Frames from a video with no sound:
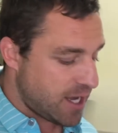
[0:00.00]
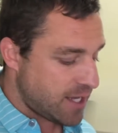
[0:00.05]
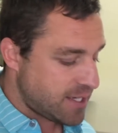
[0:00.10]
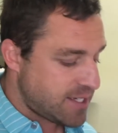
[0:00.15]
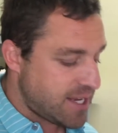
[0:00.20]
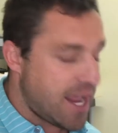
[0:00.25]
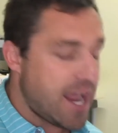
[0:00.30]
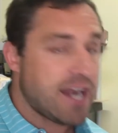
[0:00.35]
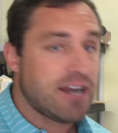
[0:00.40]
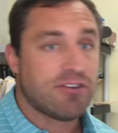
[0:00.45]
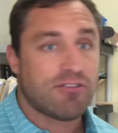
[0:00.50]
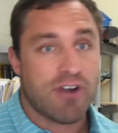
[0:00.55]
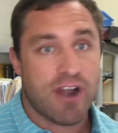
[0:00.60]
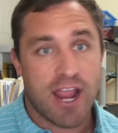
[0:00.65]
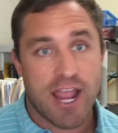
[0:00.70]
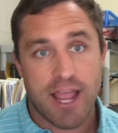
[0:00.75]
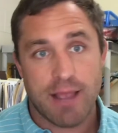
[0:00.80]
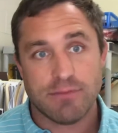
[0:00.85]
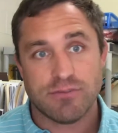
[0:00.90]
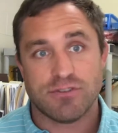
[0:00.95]
10
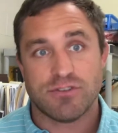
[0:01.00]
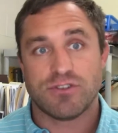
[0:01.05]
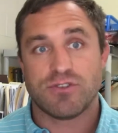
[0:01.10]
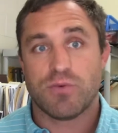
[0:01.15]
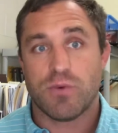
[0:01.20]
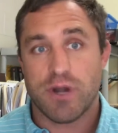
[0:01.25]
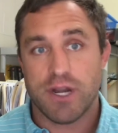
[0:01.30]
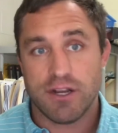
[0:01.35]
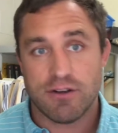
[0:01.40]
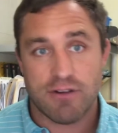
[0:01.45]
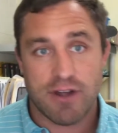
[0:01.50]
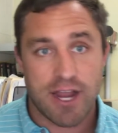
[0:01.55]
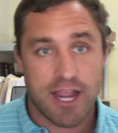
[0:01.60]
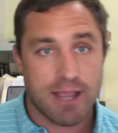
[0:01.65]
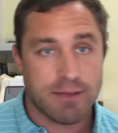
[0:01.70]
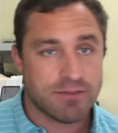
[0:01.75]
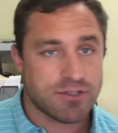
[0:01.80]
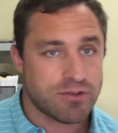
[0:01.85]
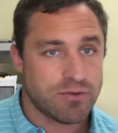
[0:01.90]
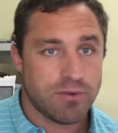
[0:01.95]
grams or 20
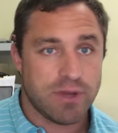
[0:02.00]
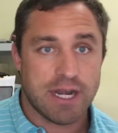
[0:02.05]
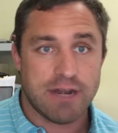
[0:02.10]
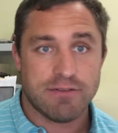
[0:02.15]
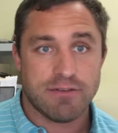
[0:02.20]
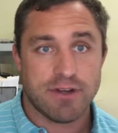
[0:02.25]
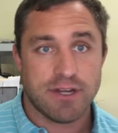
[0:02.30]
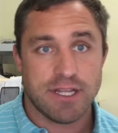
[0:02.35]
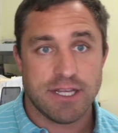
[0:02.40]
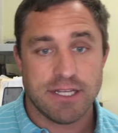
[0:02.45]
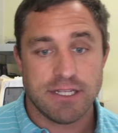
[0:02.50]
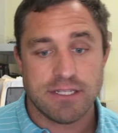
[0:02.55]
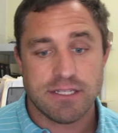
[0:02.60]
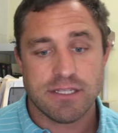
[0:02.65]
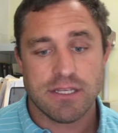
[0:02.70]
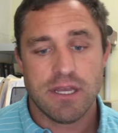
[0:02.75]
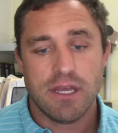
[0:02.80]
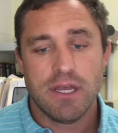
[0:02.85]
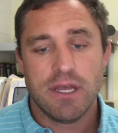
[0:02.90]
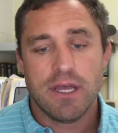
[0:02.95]
grams or whatever it
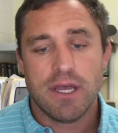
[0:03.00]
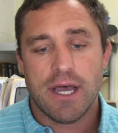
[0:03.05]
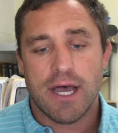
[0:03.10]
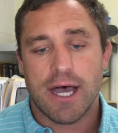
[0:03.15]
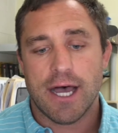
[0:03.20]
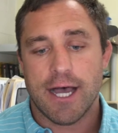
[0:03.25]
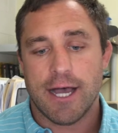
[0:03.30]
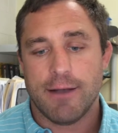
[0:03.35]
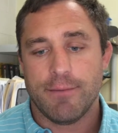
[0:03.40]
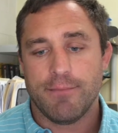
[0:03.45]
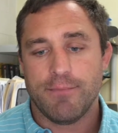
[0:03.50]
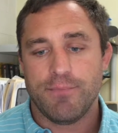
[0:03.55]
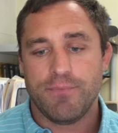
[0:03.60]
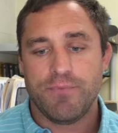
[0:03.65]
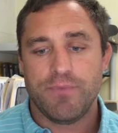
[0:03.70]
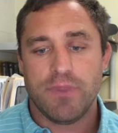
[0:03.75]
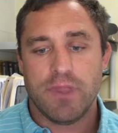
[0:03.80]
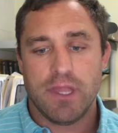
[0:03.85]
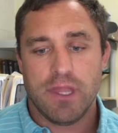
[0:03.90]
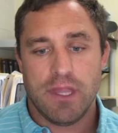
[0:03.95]
is,
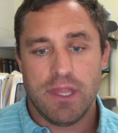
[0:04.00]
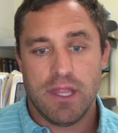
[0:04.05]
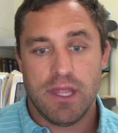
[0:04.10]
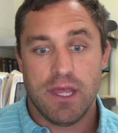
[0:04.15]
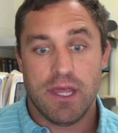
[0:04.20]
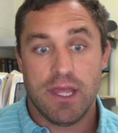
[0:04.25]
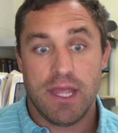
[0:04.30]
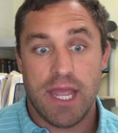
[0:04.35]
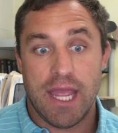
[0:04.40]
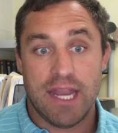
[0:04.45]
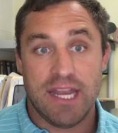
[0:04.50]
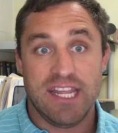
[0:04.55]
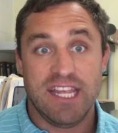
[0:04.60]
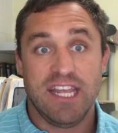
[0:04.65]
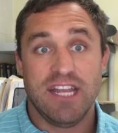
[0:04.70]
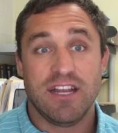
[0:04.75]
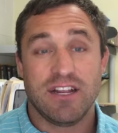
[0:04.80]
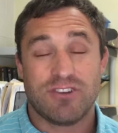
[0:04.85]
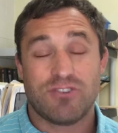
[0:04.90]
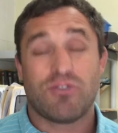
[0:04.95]
and
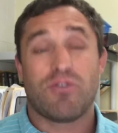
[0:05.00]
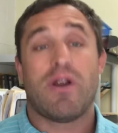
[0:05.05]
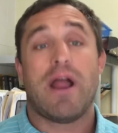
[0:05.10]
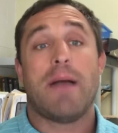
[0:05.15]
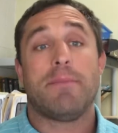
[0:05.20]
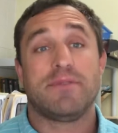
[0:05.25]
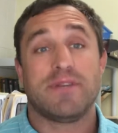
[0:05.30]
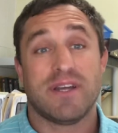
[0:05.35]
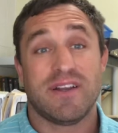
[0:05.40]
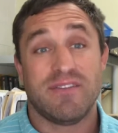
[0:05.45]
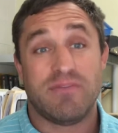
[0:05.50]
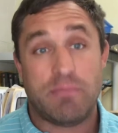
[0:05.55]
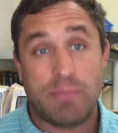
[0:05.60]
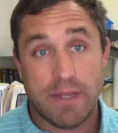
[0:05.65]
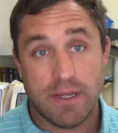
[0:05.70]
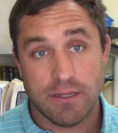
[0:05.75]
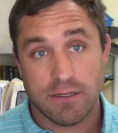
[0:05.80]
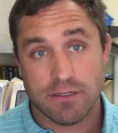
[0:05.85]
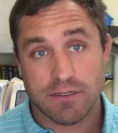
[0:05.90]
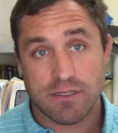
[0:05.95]
eat a crap ton of
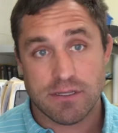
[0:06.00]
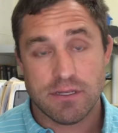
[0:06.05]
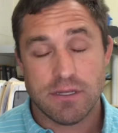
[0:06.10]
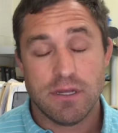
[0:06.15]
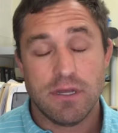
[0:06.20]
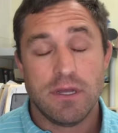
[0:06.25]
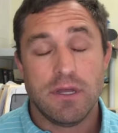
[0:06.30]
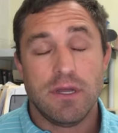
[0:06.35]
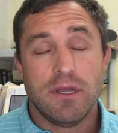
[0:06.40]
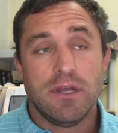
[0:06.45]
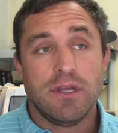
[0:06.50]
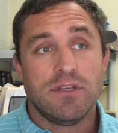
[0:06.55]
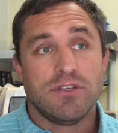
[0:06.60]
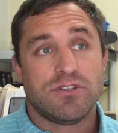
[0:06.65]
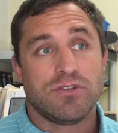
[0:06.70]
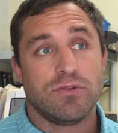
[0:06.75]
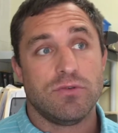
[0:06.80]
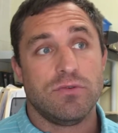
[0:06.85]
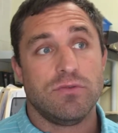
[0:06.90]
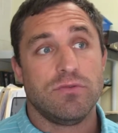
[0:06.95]
pills.
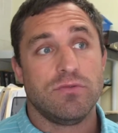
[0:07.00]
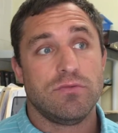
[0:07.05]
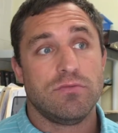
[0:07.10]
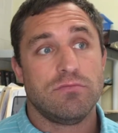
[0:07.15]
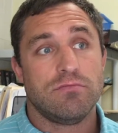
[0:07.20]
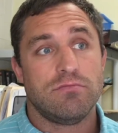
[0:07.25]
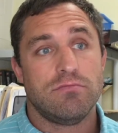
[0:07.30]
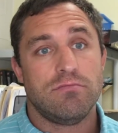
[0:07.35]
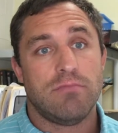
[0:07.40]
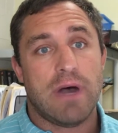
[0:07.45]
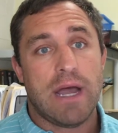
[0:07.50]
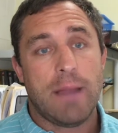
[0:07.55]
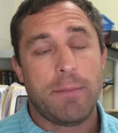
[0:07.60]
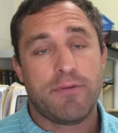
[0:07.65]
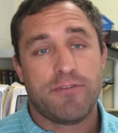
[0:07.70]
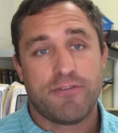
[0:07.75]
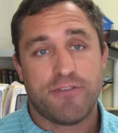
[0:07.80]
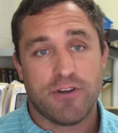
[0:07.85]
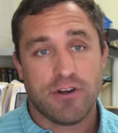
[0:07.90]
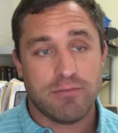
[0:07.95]
So my
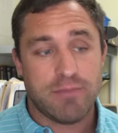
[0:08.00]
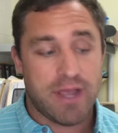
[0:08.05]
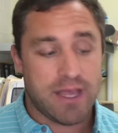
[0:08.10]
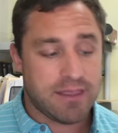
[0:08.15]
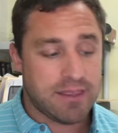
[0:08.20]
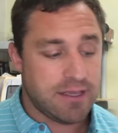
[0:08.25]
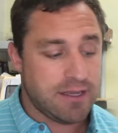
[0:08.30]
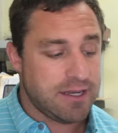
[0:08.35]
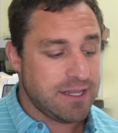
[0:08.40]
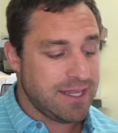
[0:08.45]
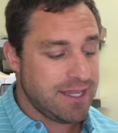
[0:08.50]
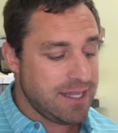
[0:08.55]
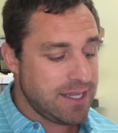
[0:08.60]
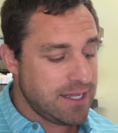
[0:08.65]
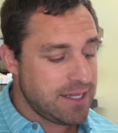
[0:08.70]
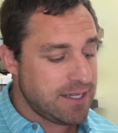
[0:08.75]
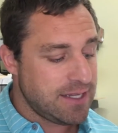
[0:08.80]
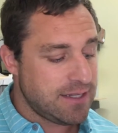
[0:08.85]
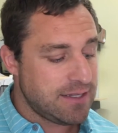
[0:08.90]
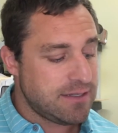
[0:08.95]
preferred method
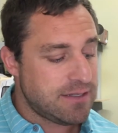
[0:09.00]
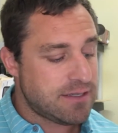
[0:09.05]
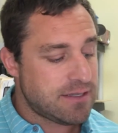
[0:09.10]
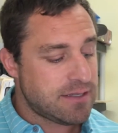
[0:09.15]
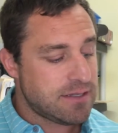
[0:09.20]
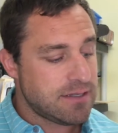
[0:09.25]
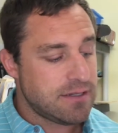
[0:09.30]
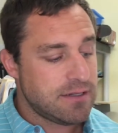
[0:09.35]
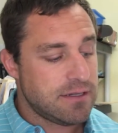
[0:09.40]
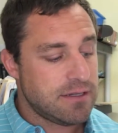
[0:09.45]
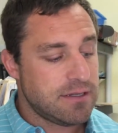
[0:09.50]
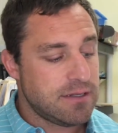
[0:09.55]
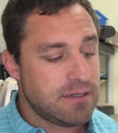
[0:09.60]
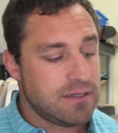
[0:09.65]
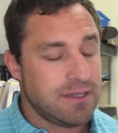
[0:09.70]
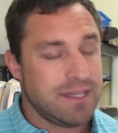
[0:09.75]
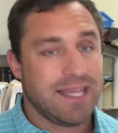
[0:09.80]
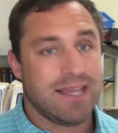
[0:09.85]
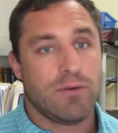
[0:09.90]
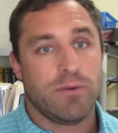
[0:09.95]
is
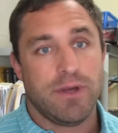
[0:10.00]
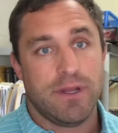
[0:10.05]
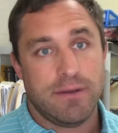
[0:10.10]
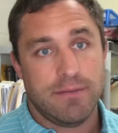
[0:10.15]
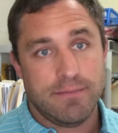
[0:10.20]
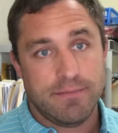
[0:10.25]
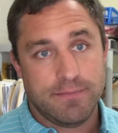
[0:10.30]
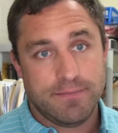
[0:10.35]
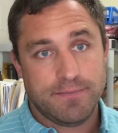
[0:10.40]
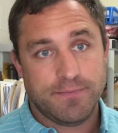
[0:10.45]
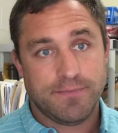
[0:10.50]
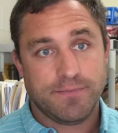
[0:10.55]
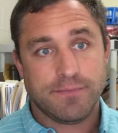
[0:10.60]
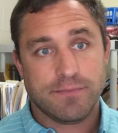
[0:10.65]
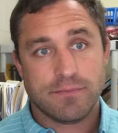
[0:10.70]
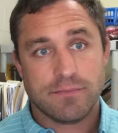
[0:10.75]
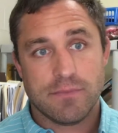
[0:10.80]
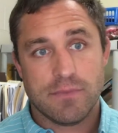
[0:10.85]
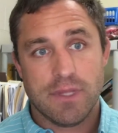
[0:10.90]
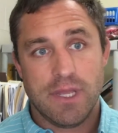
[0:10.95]
liquid.
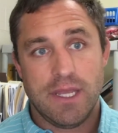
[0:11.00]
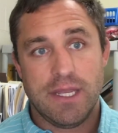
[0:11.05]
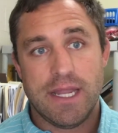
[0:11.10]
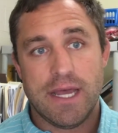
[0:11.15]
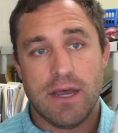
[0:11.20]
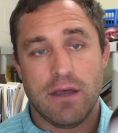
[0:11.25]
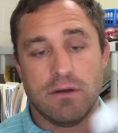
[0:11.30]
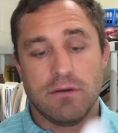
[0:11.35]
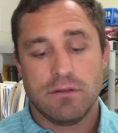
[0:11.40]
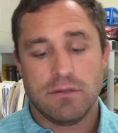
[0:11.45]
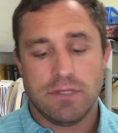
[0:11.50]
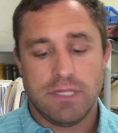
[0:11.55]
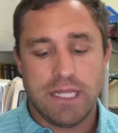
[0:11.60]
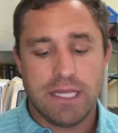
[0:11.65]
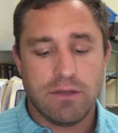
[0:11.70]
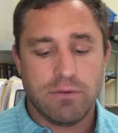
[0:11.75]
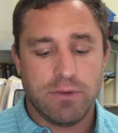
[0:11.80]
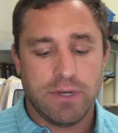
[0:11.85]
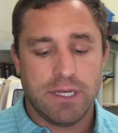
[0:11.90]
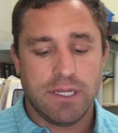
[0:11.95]
Now,
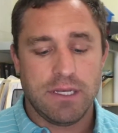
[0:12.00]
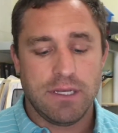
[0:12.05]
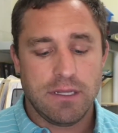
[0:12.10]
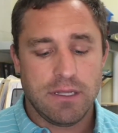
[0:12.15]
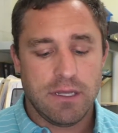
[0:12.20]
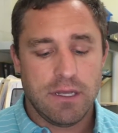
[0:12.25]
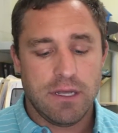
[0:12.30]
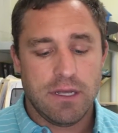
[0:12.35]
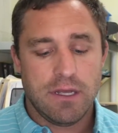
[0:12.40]
liquid